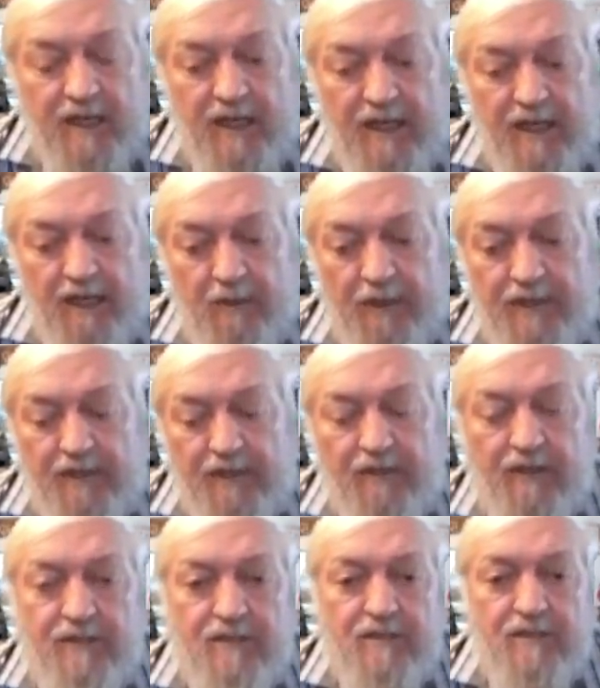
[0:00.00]
I went
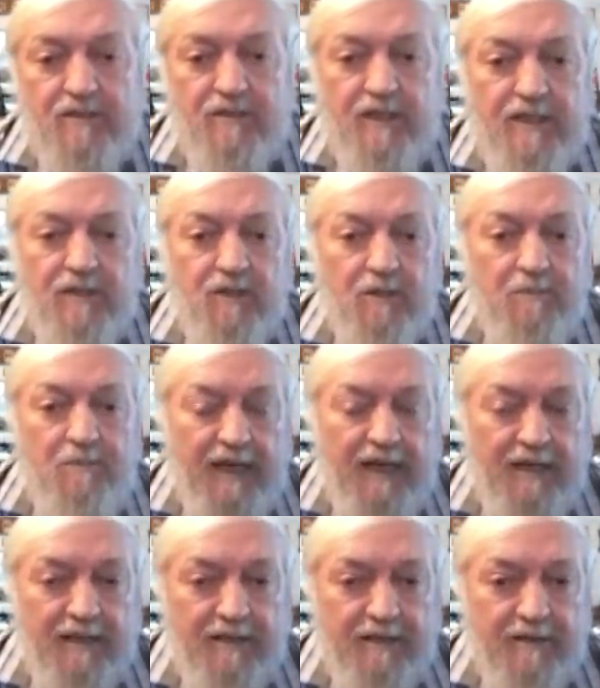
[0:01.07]
across to escort back
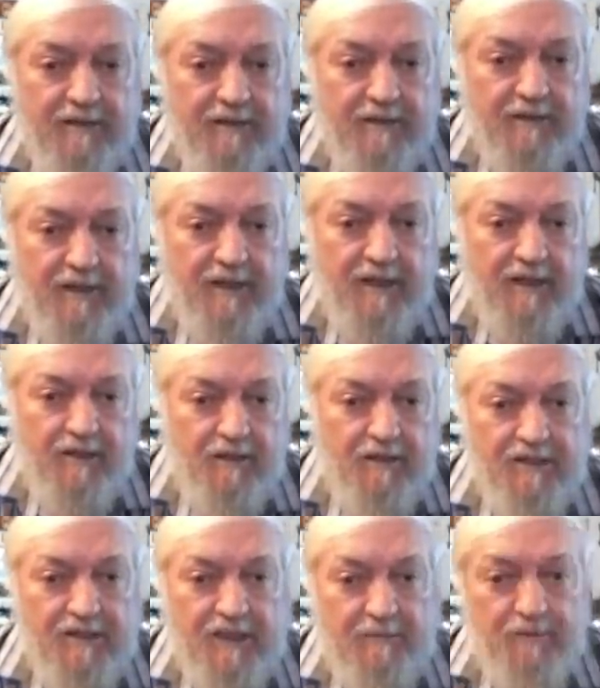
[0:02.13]
the
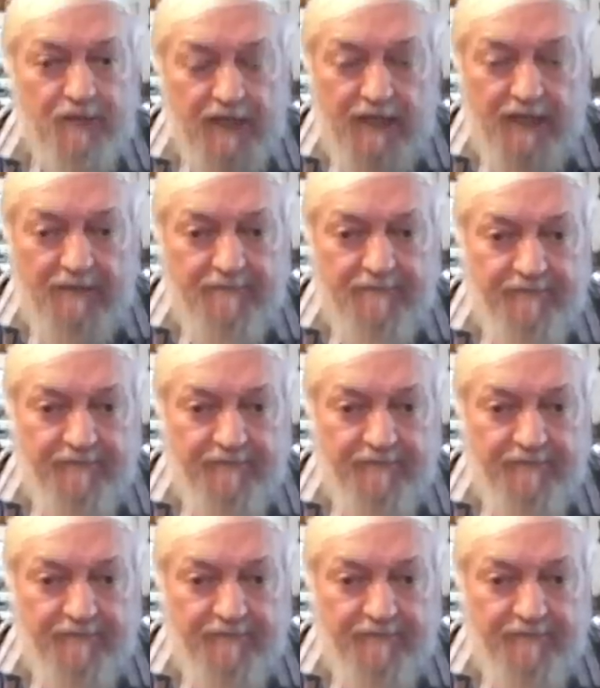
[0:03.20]
third submarine.